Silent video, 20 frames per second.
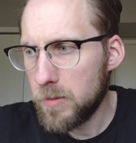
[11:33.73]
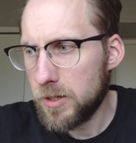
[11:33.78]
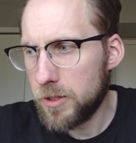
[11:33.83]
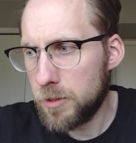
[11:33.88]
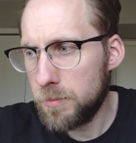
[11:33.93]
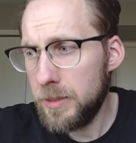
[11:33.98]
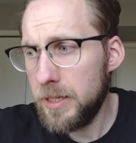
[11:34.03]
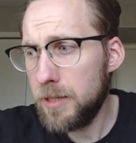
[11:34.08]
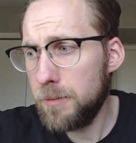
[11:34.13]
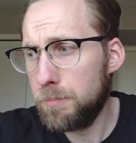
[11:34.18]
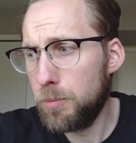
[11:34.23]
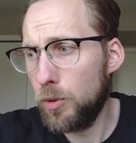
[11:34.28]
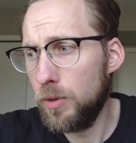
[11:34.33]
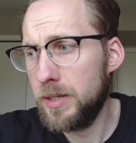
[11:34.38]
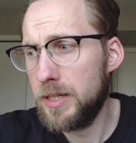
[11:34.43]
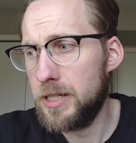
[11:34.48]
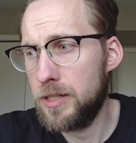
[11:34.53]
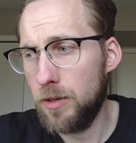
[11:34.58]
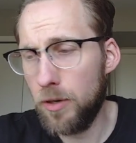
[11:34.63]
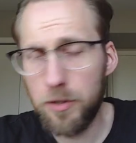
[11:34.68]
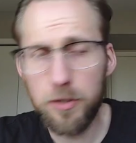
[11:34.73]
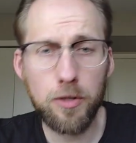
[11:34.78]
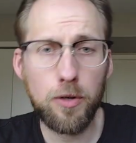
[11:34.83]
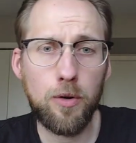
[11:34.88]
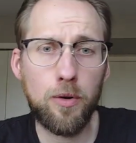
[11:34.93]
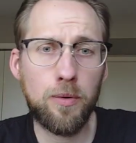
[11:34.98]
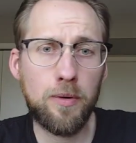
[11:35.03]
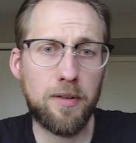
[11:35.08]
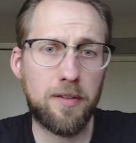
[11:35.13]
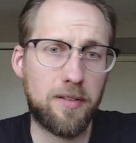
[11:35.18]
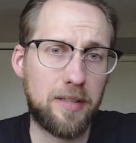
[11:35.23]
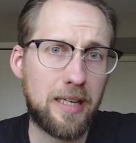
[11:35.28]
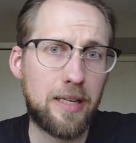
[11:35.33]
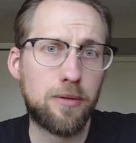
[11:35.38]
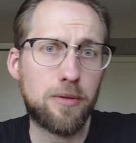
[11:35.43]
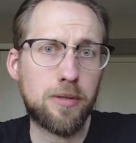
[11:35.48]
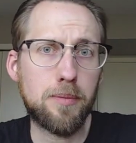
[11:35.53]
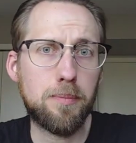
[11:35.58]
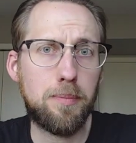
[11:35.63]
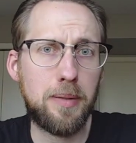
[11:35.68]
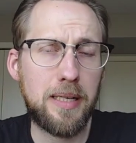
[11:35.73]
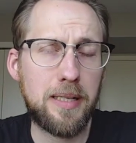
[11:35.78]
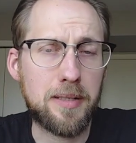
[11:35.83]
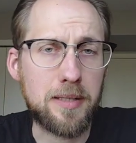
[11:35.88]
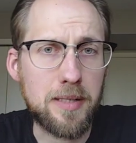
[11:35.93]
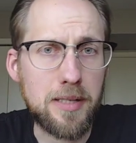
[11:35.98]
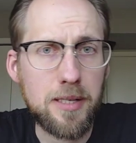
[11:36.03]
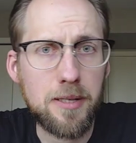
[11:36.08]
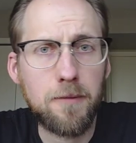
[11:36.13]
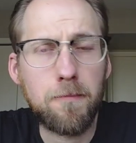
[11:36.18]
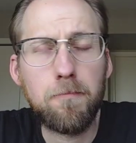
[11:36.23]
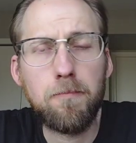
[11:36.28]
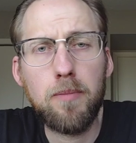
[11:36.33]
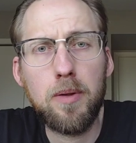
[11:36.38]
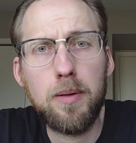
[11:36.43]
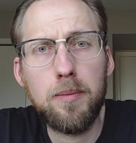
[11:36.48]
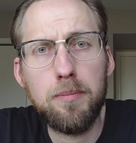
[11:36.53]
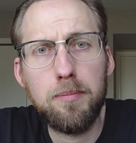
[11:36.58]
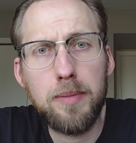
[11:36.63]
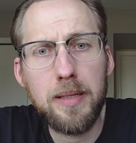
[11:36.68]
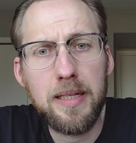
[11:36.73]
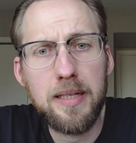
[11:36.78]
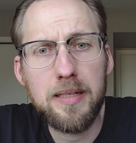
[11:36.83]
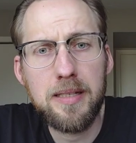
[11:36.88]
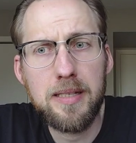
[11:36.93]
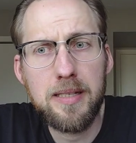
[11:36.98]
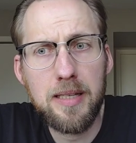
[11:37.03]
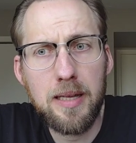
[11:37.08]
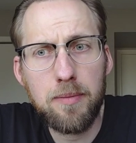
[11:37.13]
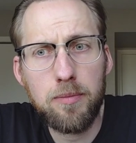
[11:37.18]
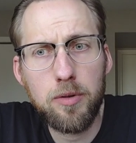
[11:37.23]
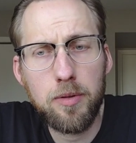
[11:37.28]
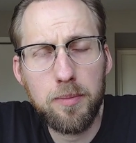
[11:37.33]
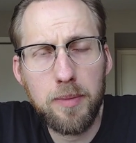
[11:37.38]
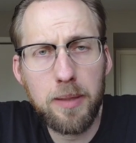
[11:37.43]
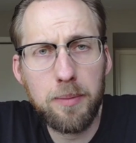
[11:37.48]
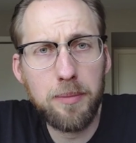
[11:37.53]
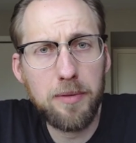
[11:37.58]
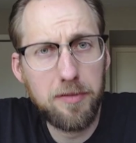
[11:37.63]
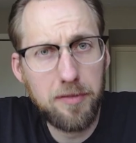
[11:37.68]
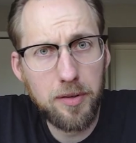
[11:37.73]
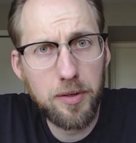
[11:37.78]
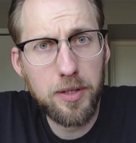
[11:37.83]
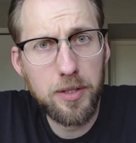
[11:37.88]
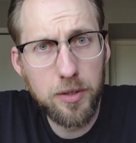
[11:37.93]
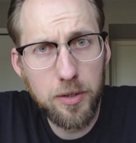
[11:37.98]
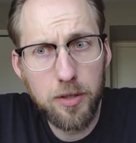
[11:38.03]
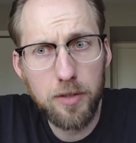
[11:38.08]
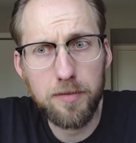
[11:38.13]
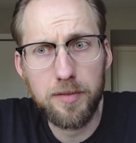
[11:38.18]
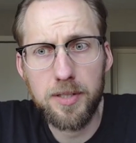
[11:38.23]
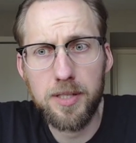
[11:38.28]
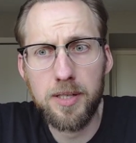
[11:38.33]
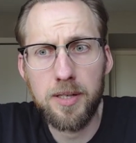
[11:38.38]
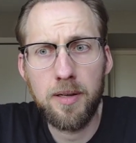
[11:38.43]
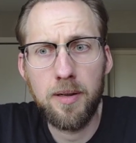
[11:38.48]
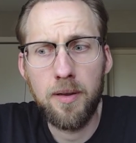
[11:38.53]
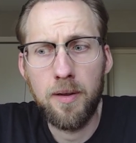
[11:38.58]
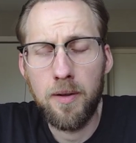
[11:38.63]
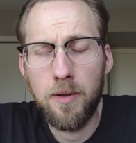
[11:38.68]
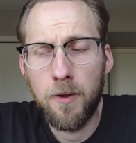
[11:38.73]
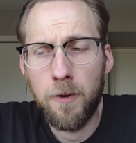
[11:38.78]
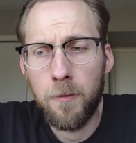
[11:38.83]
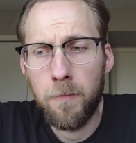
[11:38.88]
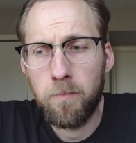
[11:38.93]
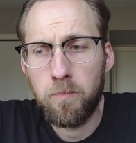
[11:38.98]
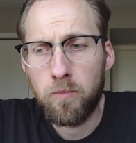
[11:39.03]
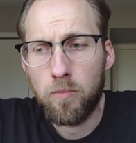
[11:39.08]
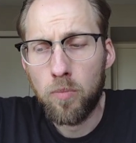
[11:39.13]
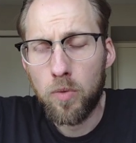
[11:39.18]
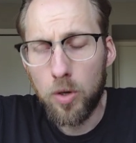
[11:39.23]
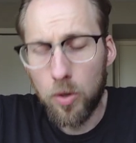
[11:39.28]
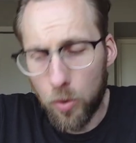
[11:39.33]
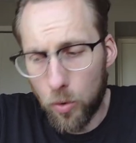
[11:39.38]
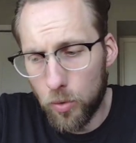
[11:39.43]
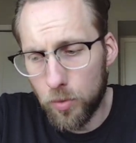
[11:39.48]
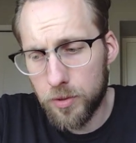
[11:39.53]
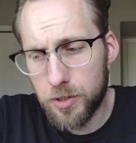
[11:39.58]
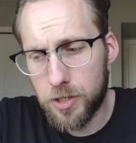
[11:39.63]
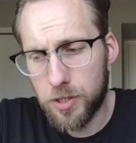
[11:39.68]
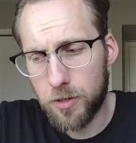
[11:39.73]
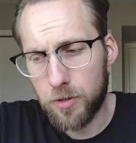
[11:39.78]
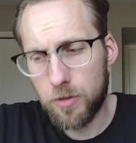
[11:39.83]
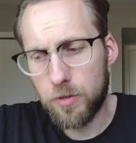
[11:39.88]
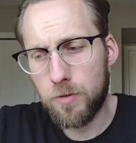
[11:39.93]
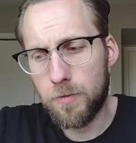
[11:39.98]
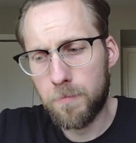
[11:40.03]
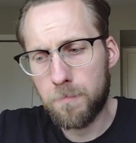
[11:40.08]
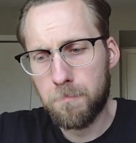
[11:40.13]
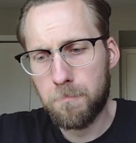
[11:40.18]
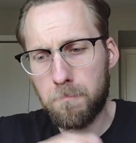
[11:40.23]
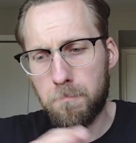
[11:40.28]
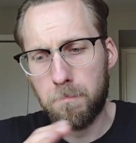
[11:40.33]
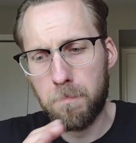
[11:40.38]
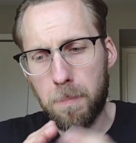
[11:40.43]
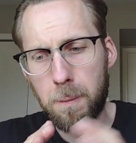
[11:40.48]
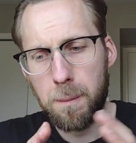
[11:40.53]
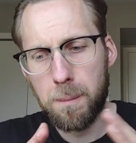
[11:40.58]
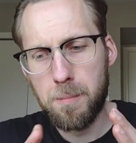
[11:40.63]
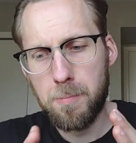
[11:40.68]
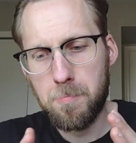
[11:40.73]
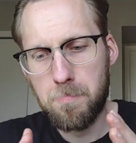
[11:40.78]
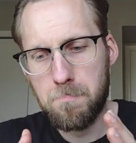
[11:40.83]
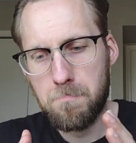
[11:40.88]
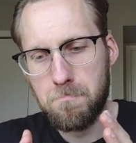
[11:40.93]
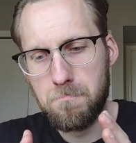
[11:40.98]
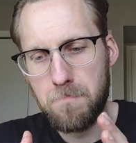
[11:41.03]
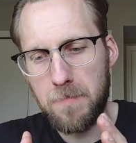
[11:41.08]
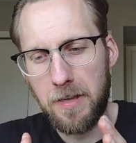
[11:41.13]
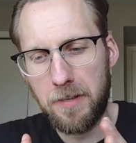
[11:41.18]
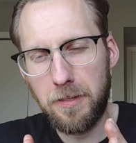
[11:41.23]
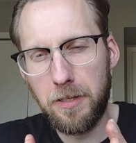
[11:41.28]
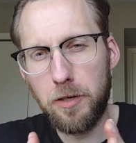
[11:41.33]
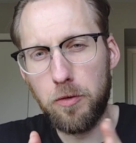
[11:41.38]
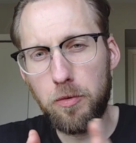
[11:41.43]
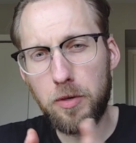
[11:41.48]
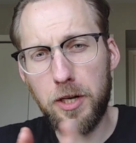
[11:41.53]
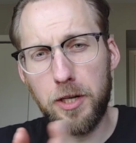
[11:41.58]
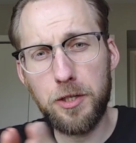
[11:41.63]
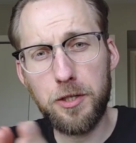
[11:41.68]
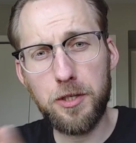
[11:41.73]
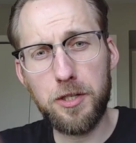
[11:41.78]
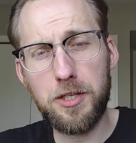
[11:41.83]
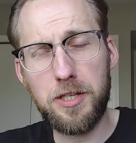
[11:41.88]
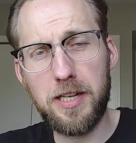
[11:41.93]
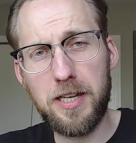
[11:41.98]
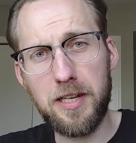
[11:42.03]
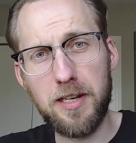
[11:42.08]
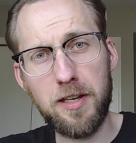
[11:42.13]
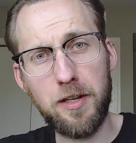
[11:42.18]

To me, the point is not to own a thousand pens, because that would make me very nervous. Also, think of what I just said.